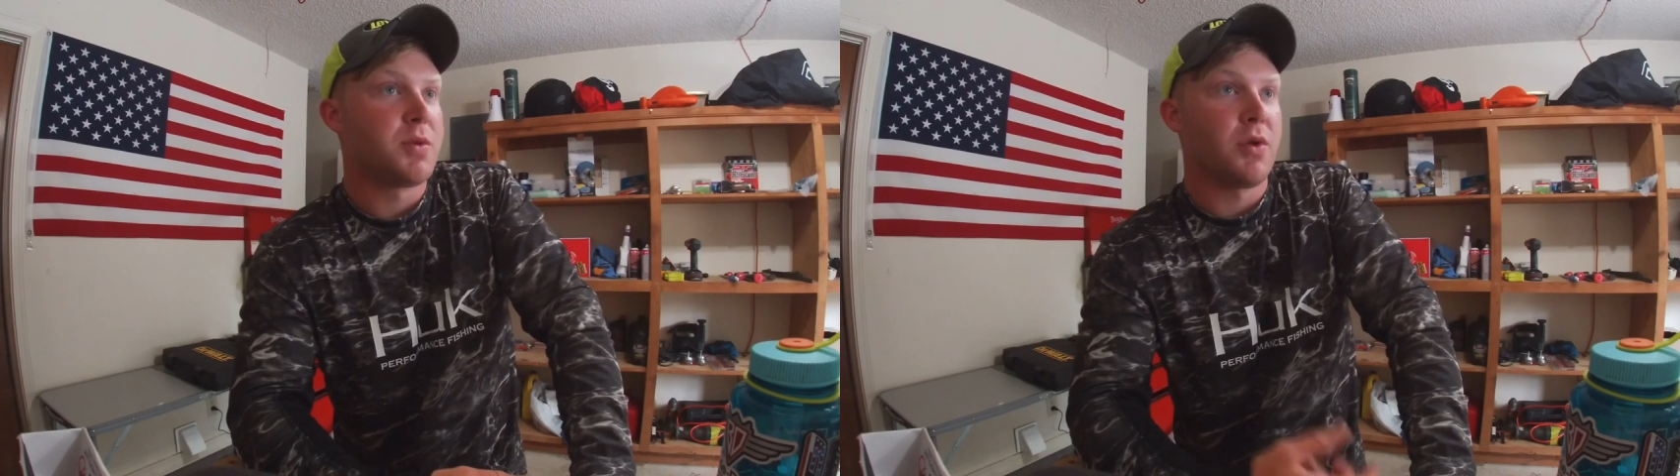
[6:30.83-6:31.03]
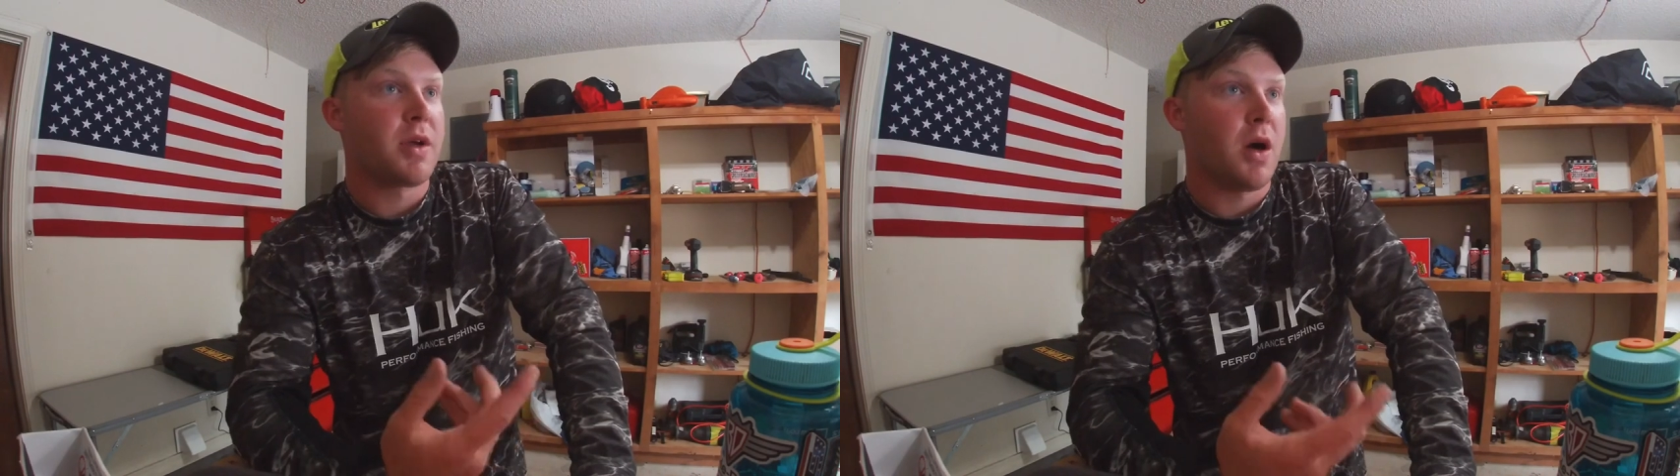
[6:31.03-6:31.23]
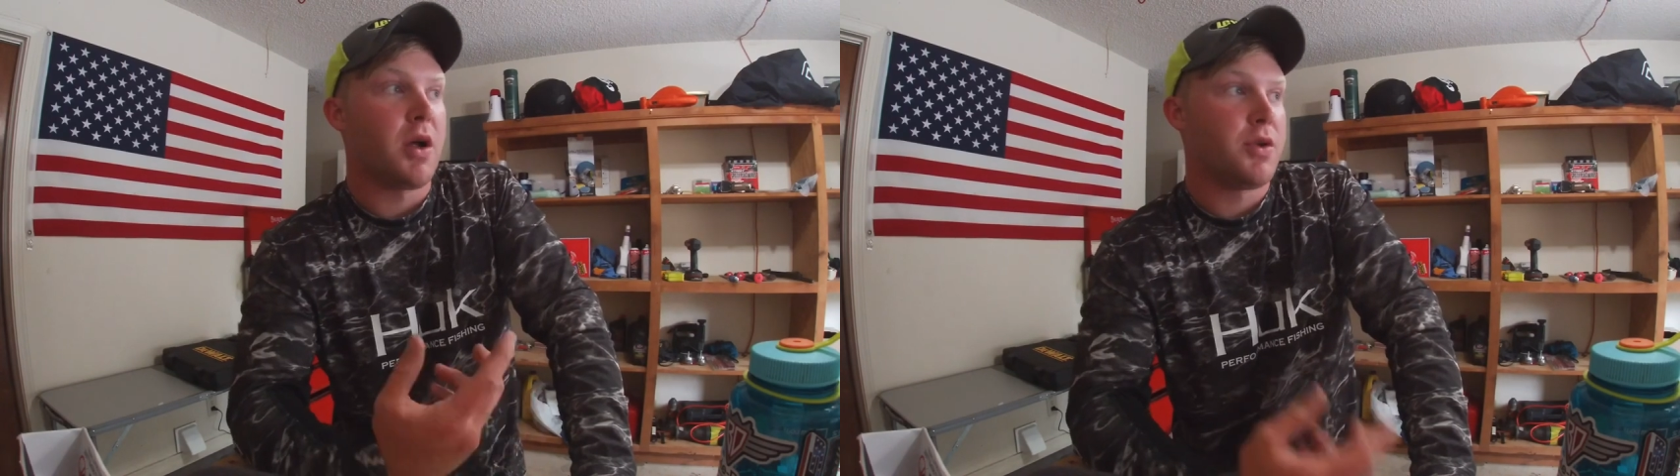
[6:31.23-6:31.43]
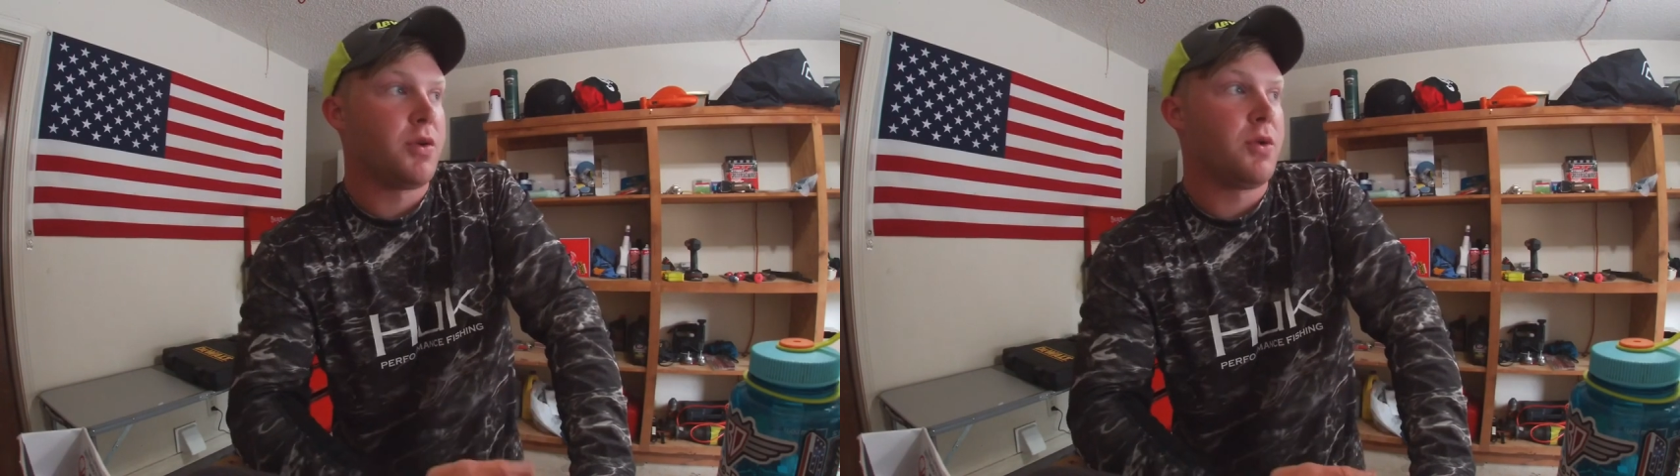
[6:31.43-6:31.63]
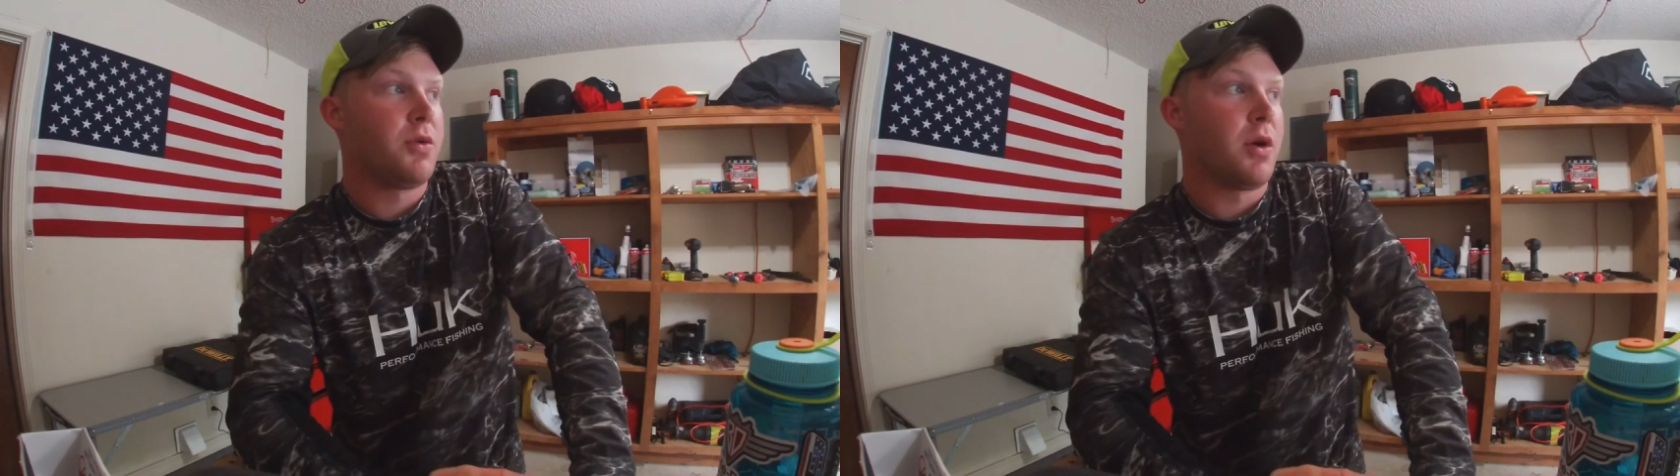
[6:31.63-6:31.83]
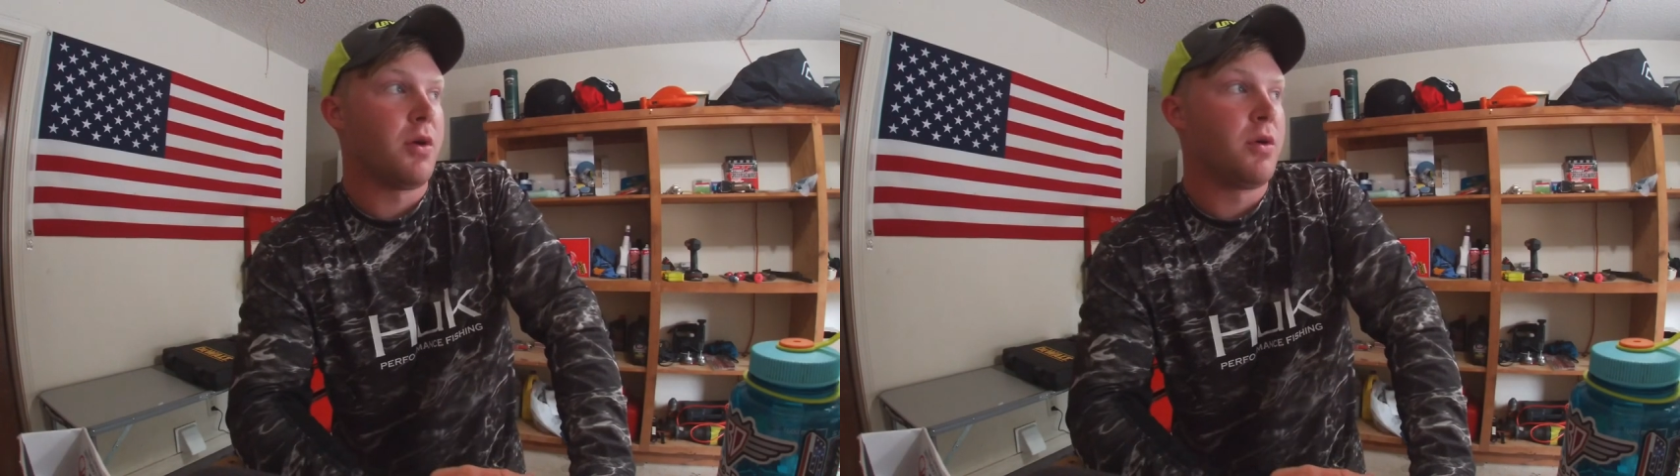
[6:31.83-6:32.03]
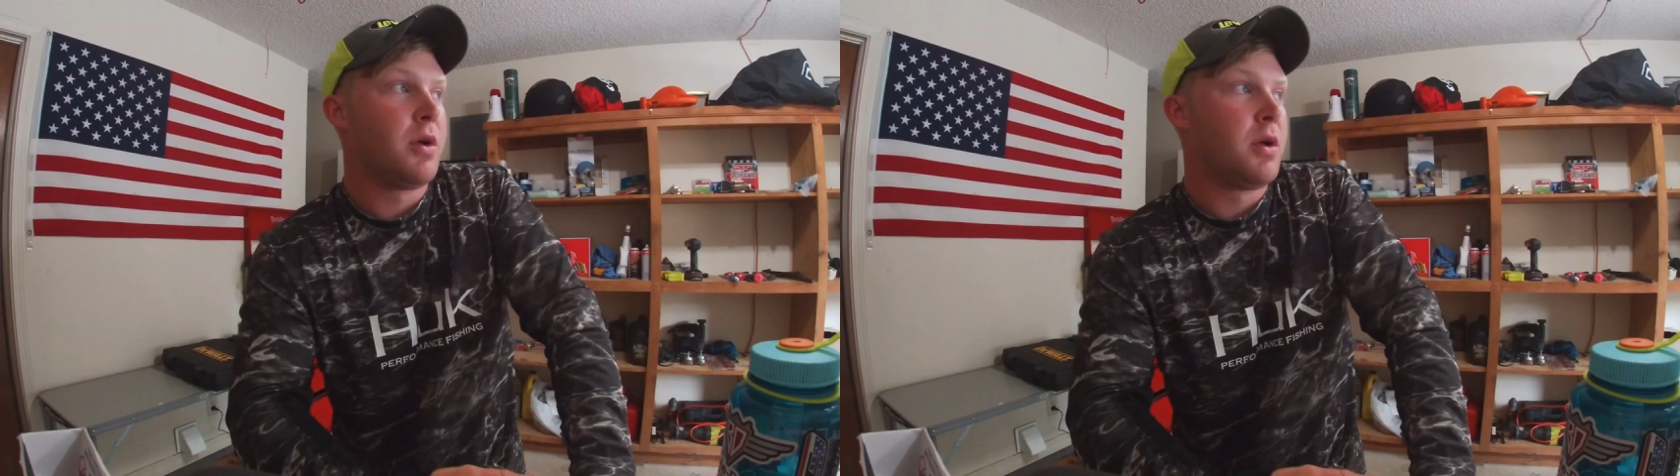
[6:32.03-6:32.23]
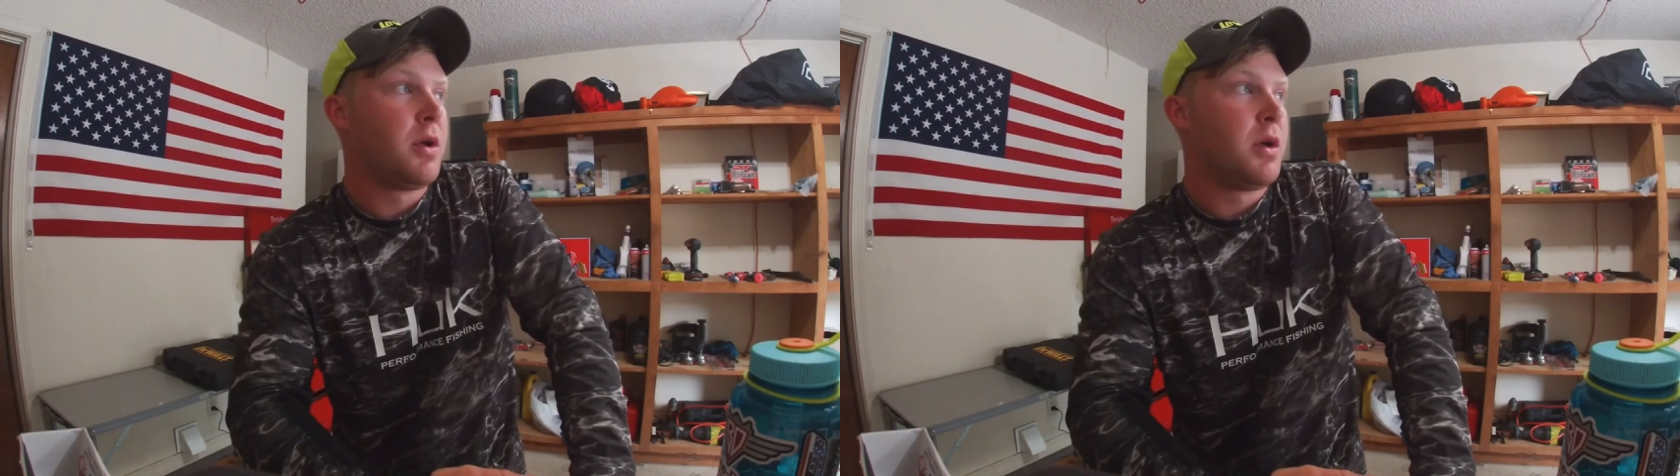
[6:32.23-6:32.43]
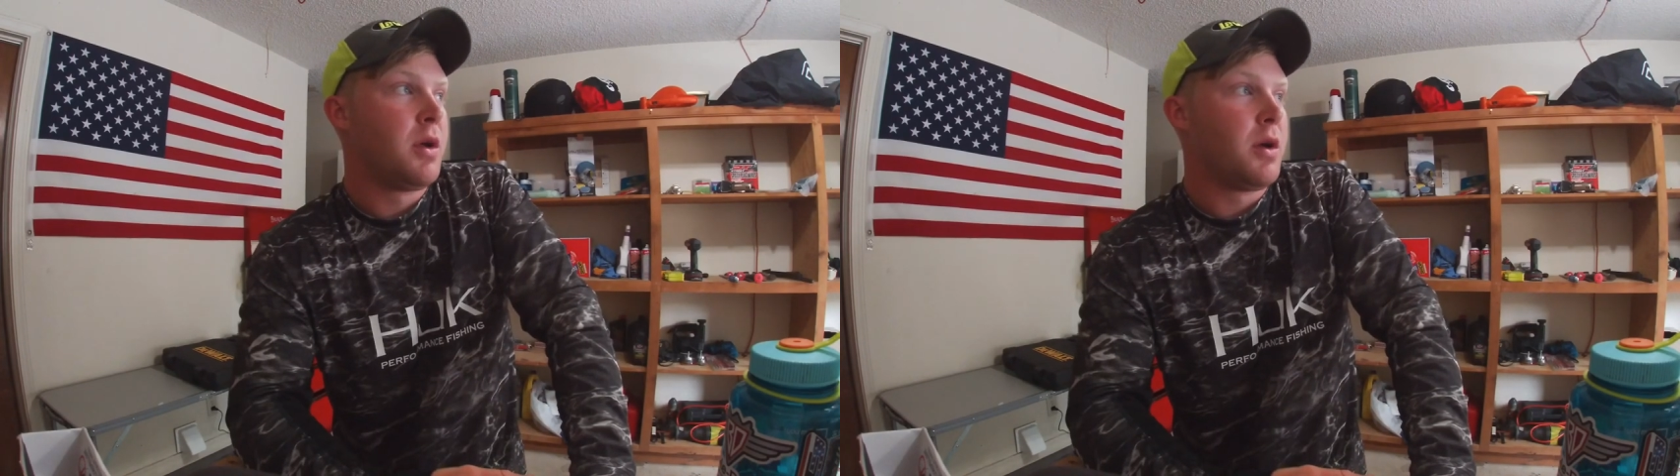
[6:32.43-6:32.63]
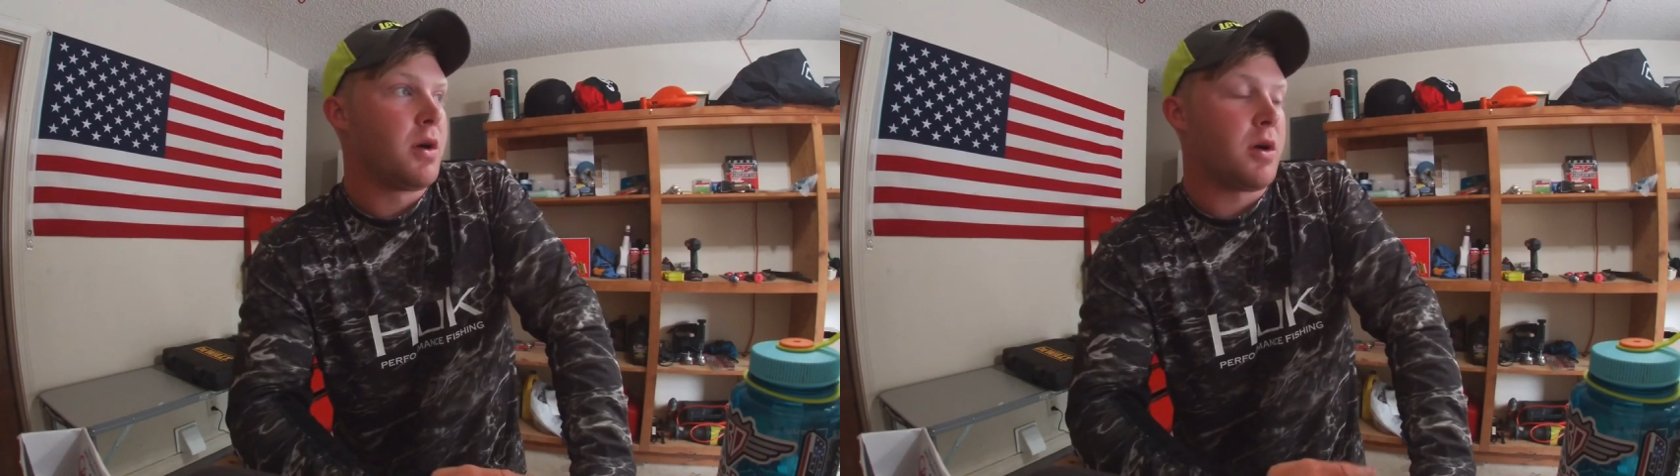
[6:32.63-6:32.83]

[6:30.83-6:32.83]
Only caught two though.